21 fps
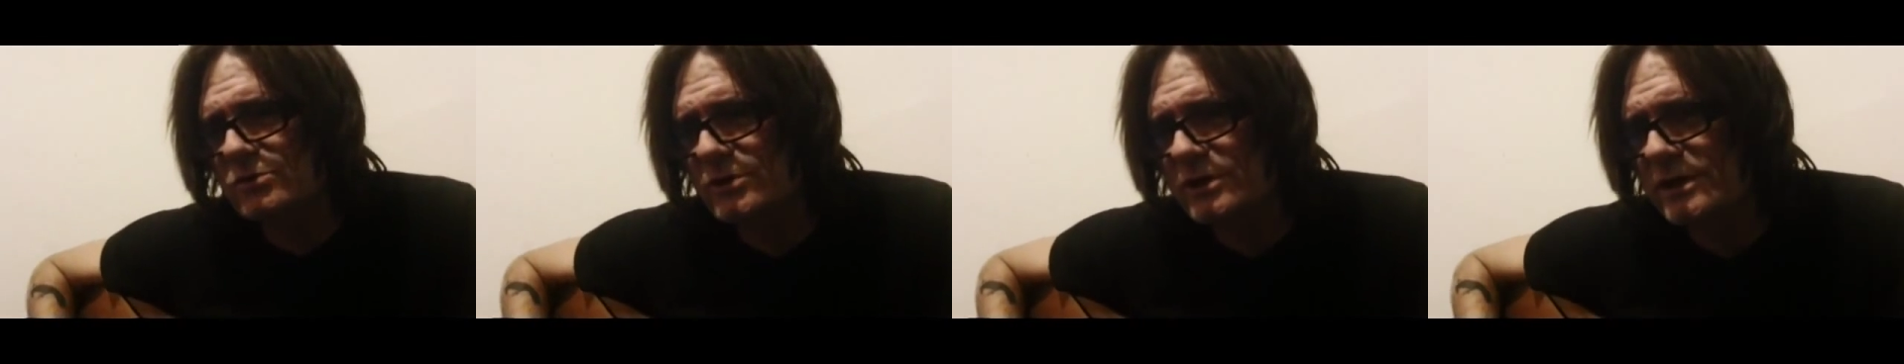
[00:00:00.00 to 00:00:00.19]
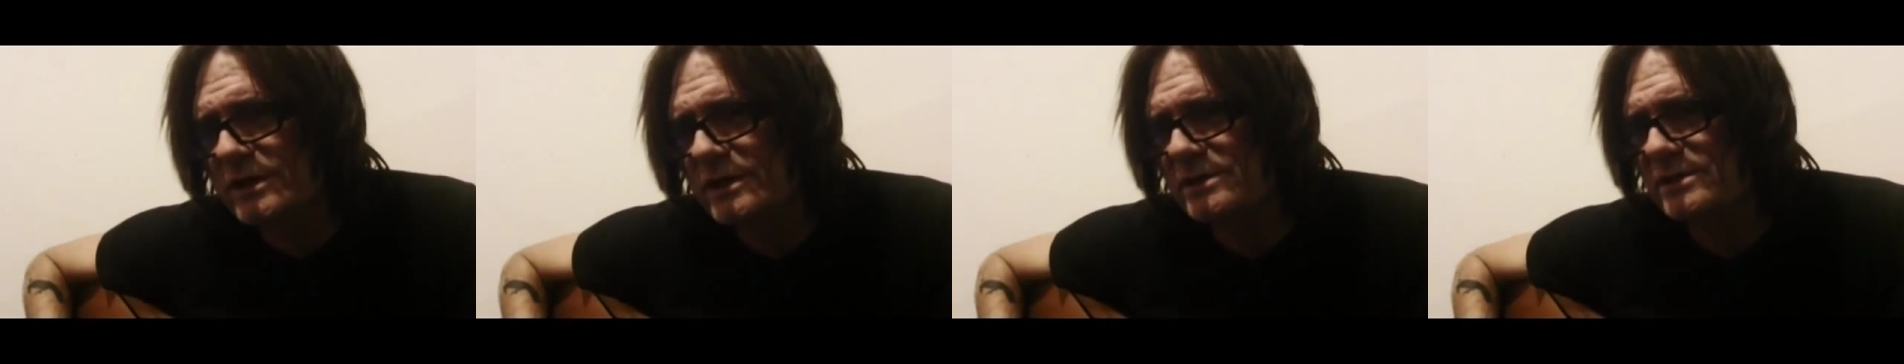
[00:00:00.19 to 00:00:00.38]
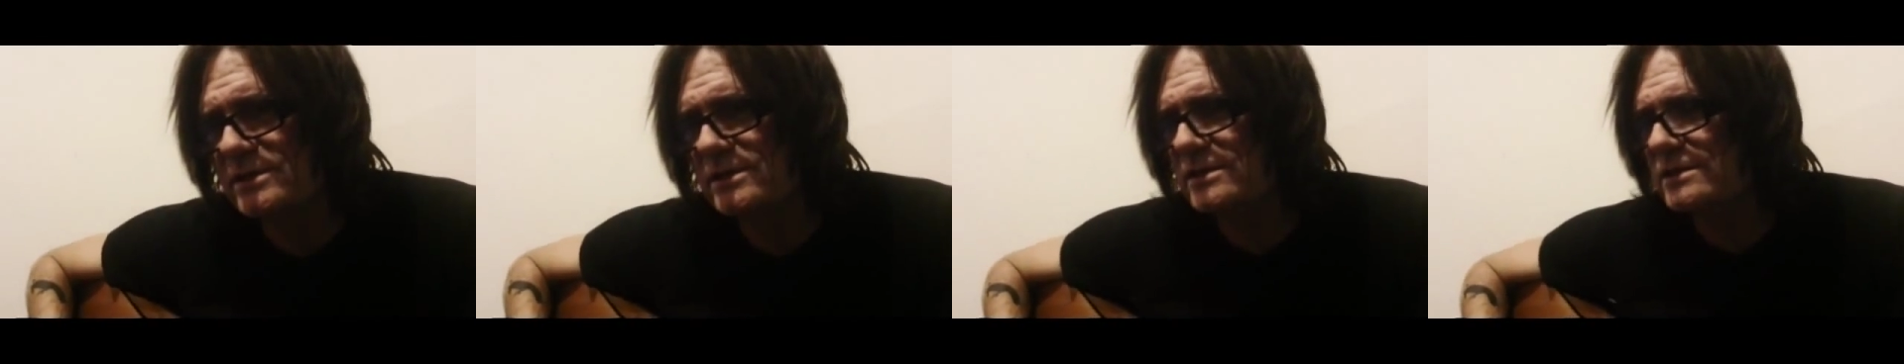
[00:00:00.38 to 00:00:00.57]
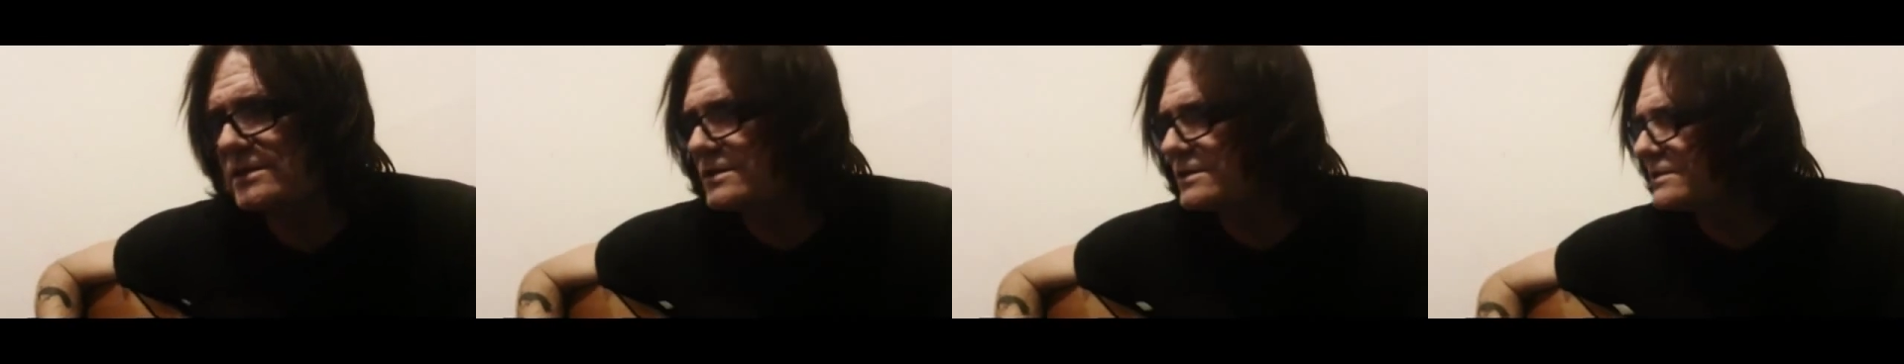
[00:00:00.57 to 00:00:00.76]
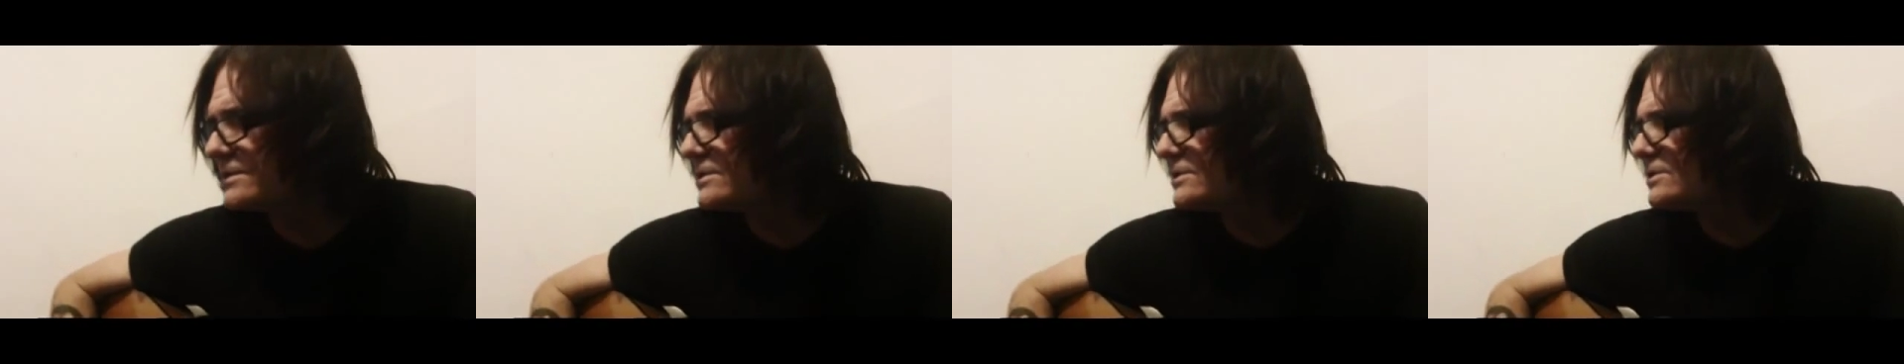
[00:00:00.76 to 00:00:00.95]

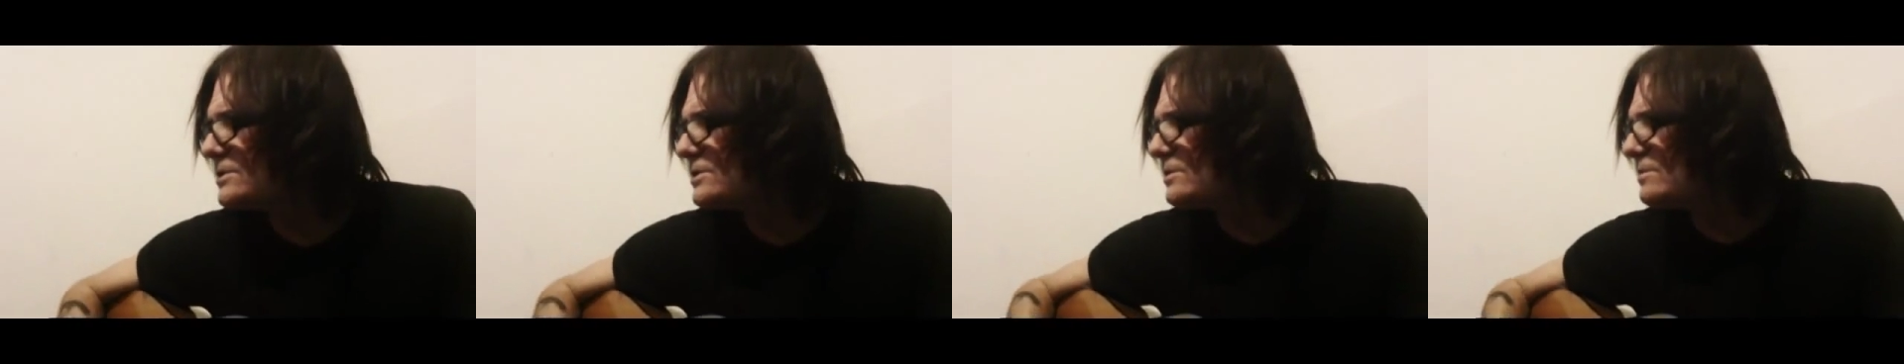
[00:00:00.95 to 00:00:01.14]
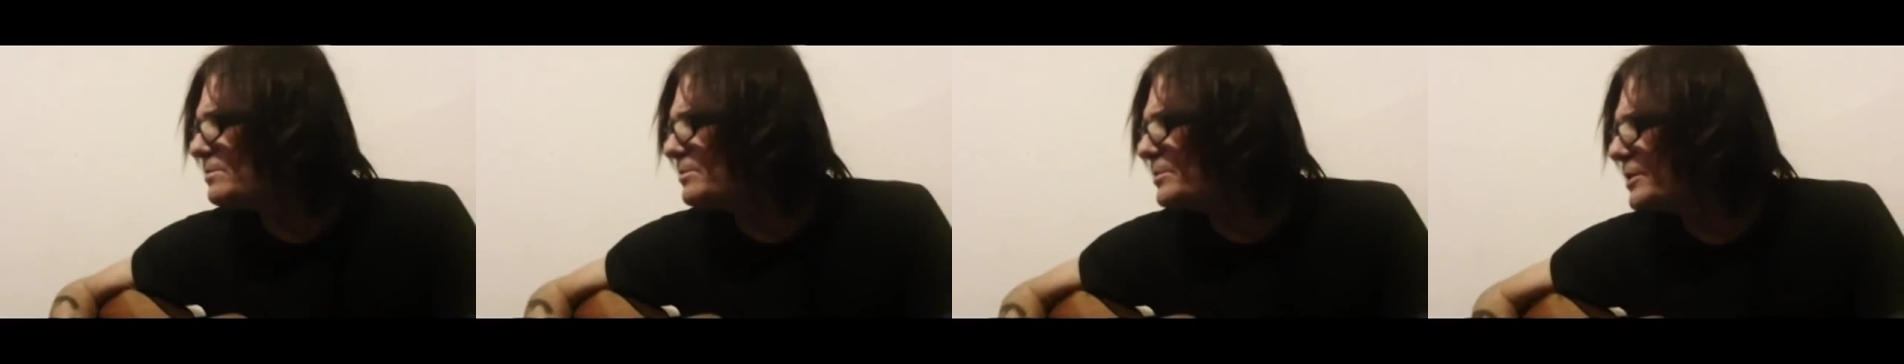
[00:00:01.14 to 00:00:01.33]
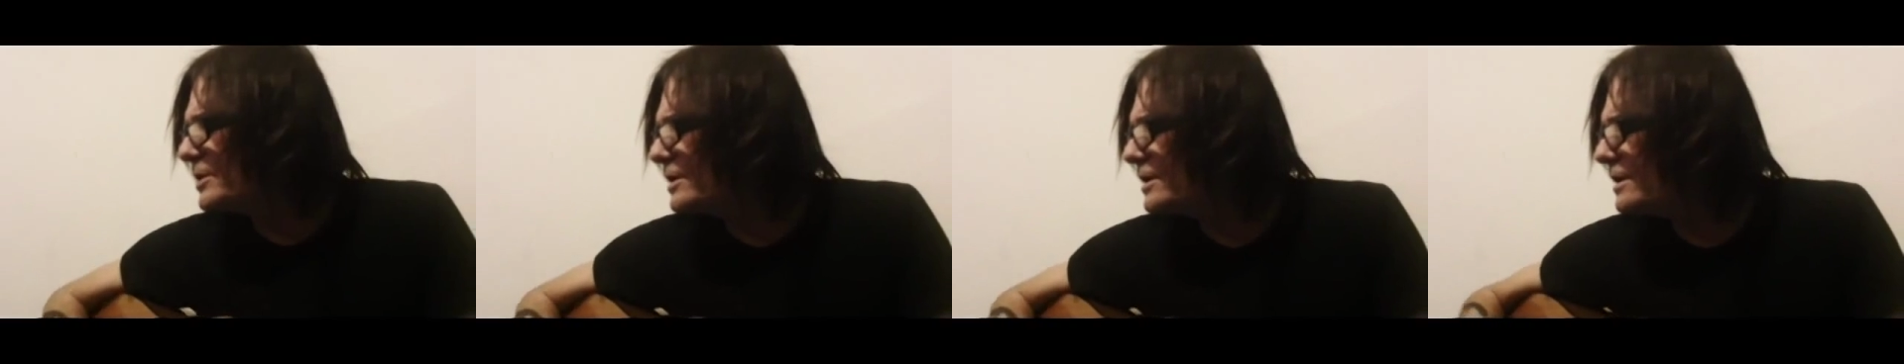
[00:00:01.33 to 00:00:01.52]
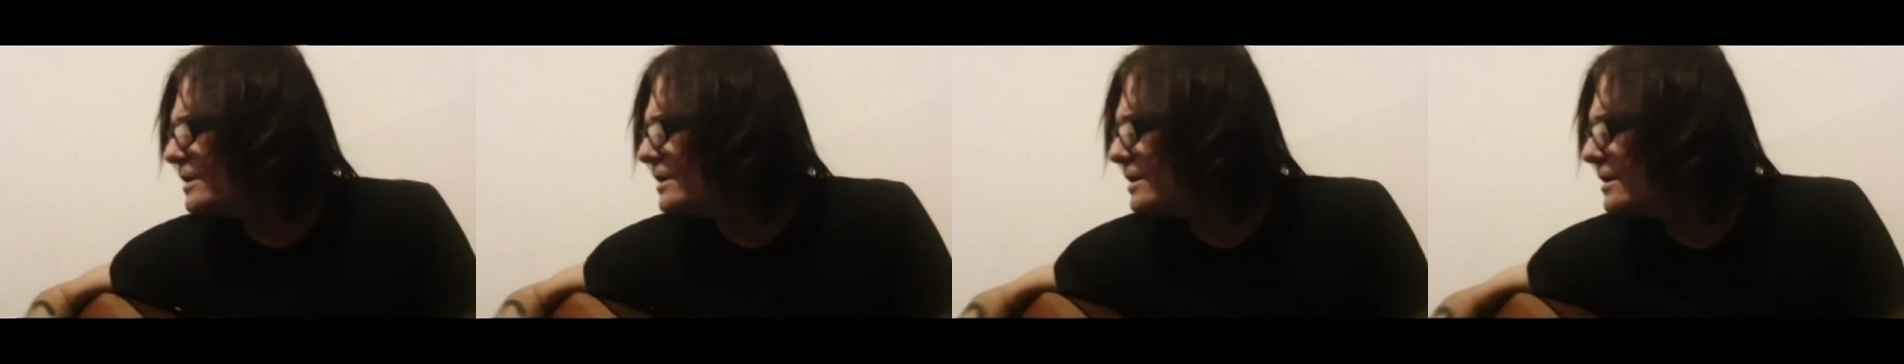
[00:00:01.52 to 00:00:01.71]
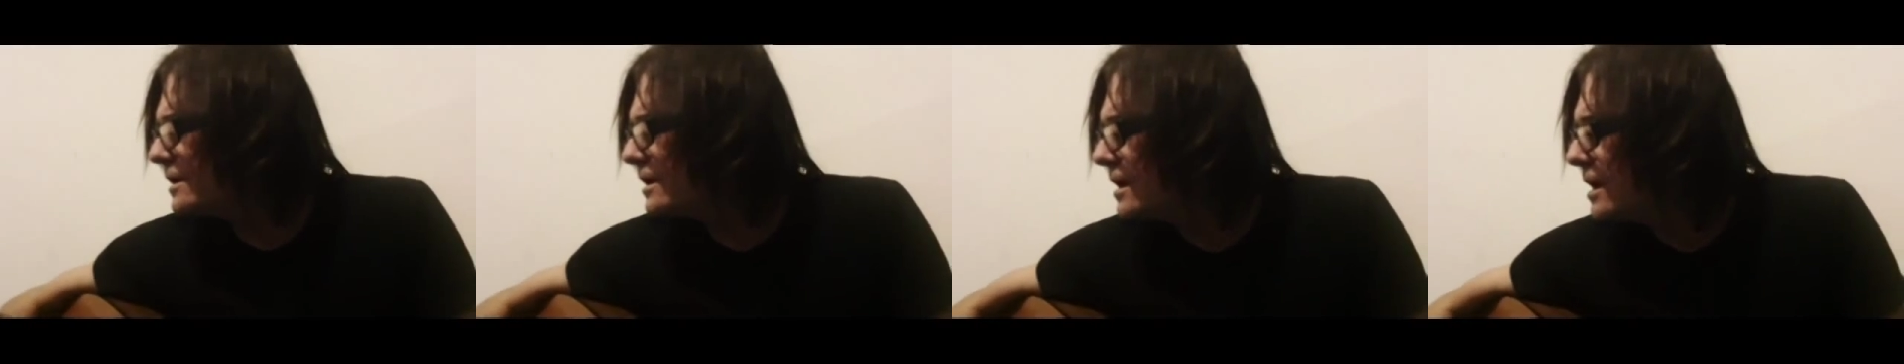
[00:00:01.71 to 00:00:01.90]
reason to
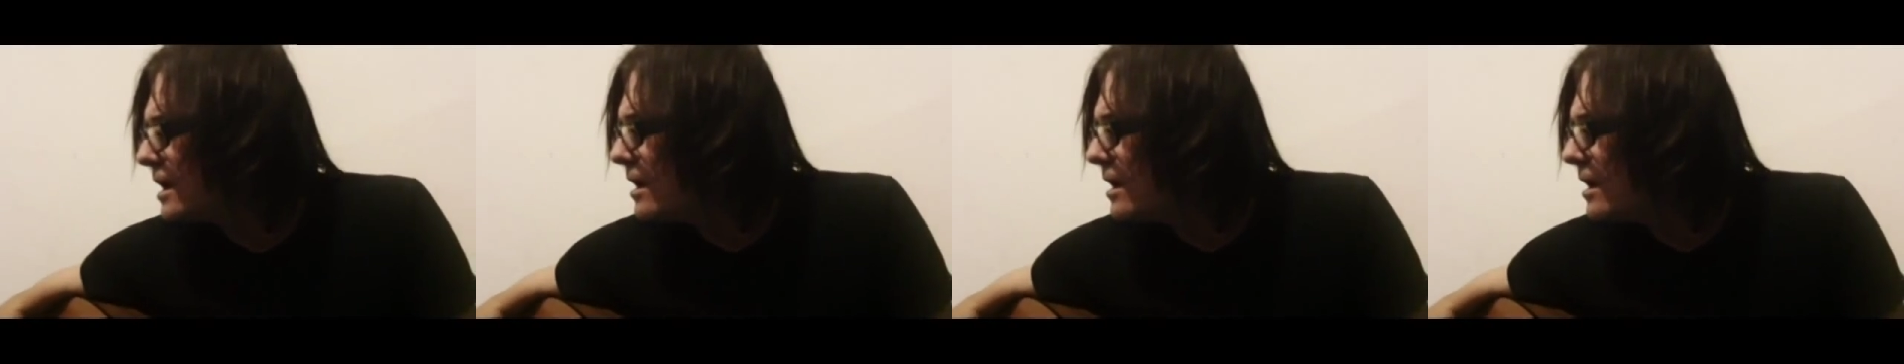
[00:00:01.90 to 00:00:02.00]
be